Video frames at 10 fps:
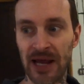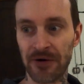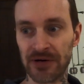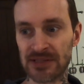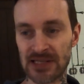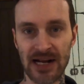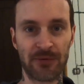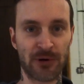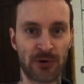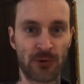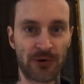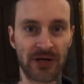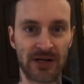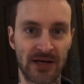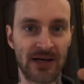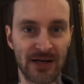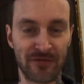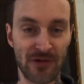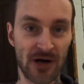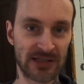errands and I recorded
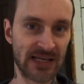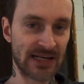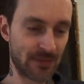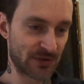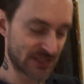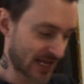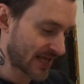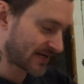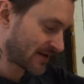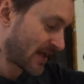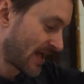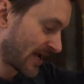vlog day number 10.